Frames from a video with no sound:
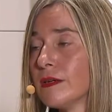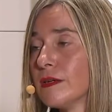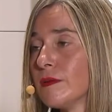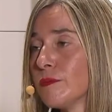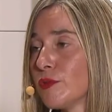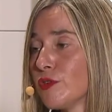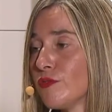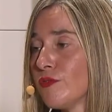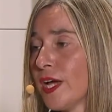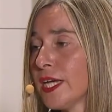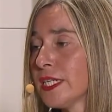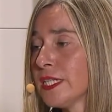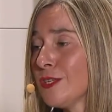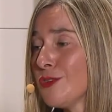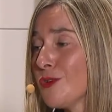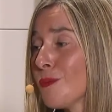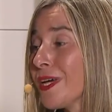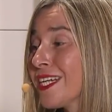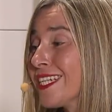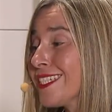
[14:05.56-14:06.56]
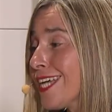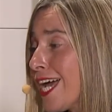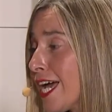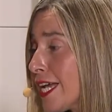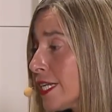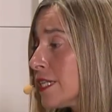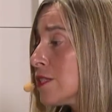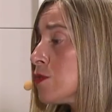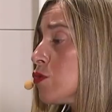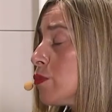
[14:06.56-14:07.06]
providing
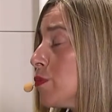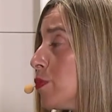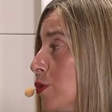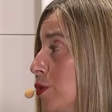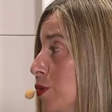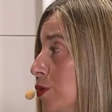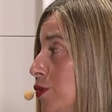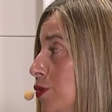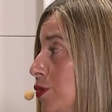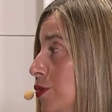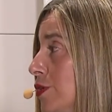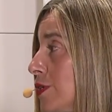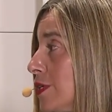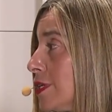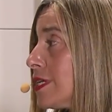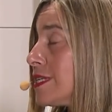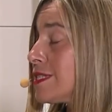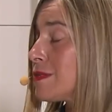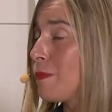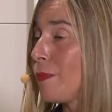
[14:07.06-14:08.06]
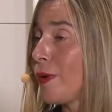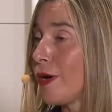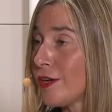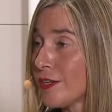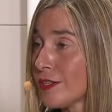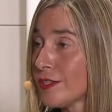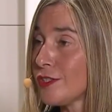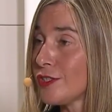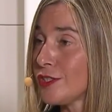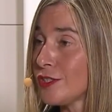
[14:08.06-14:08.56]
humanitarian support is
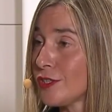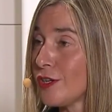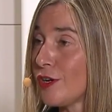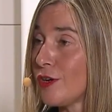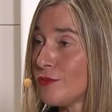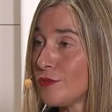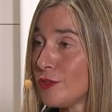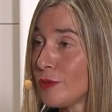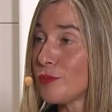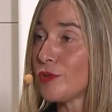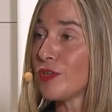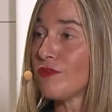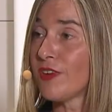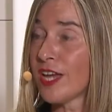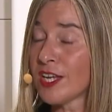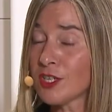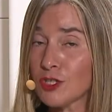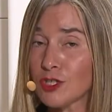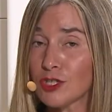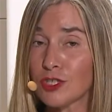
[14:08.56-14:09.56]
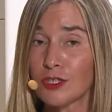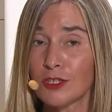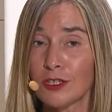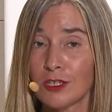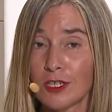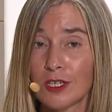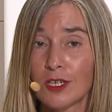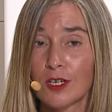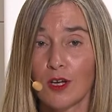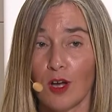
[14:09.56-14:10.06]
part of the prevention
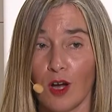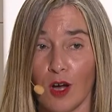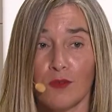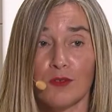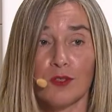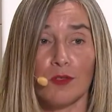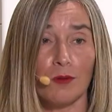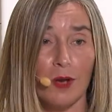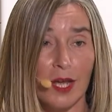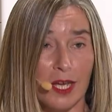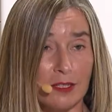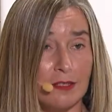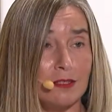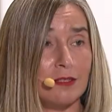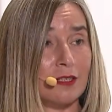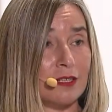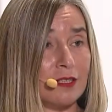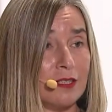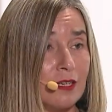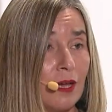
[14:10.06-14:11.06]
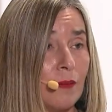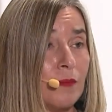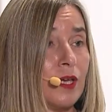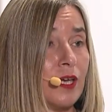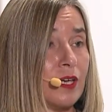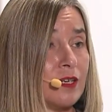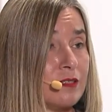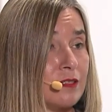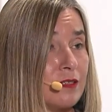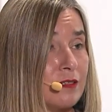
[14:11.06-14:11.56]
of a threat in some
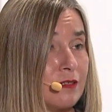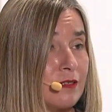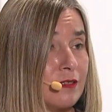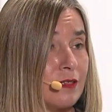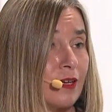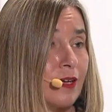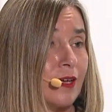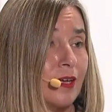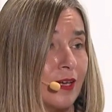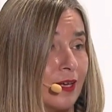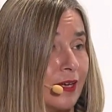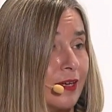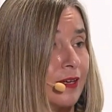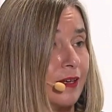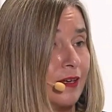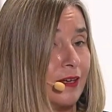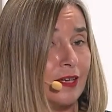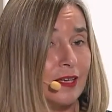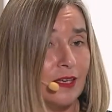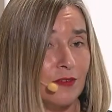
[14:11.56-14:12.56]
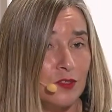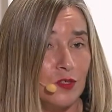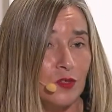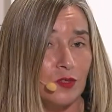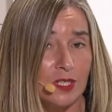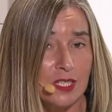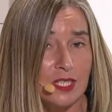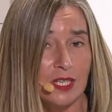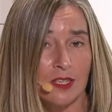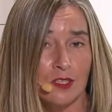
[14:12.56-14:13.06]
cases, gives you
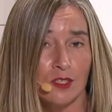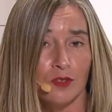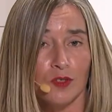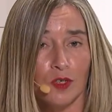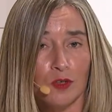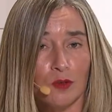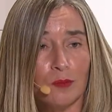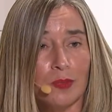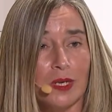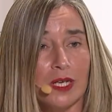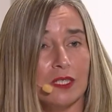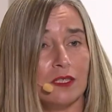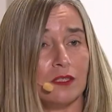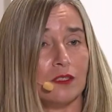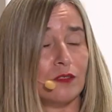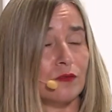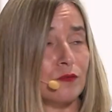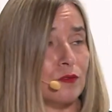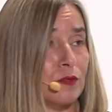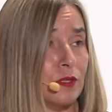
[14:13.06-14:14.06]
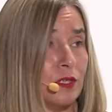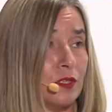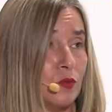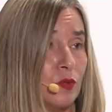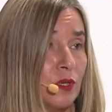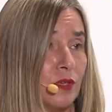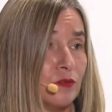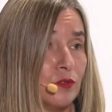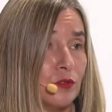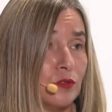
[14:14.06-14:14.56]
the sense of the complexity of the things
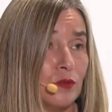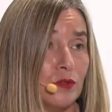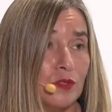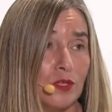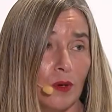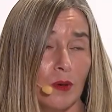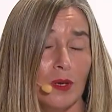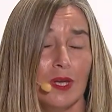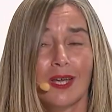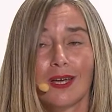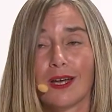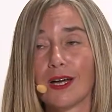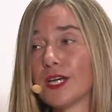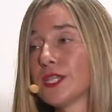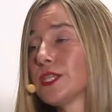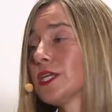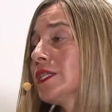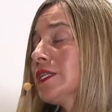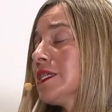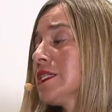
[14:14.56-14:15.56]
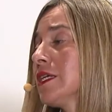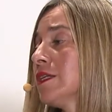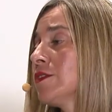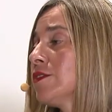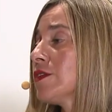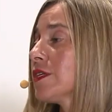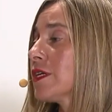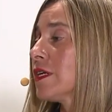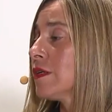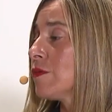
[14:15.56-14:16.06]
we have to do. So I think the
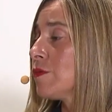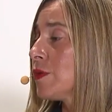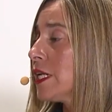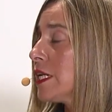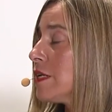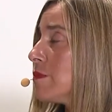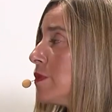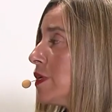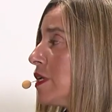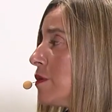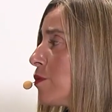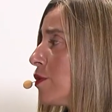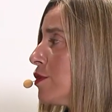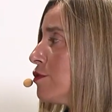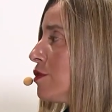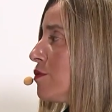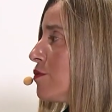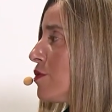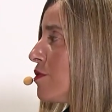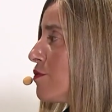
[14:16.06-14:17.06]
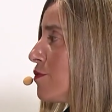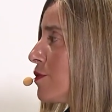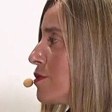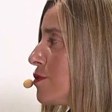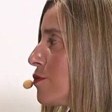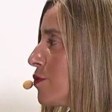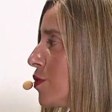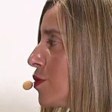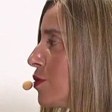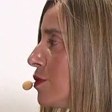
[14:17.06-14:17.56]
center can really be a point of reference
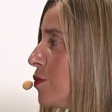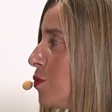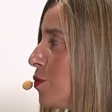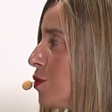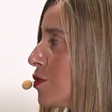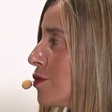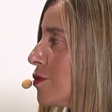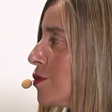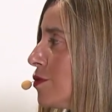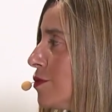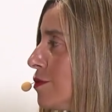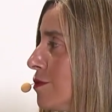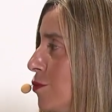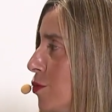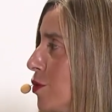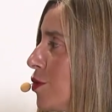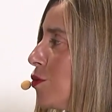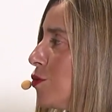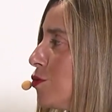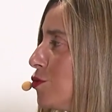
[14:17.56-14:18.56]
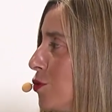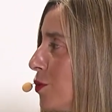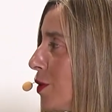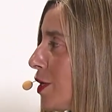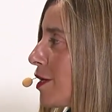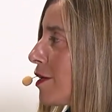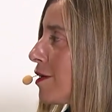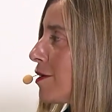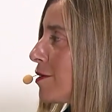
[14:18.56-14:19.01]
for the work we're all doing.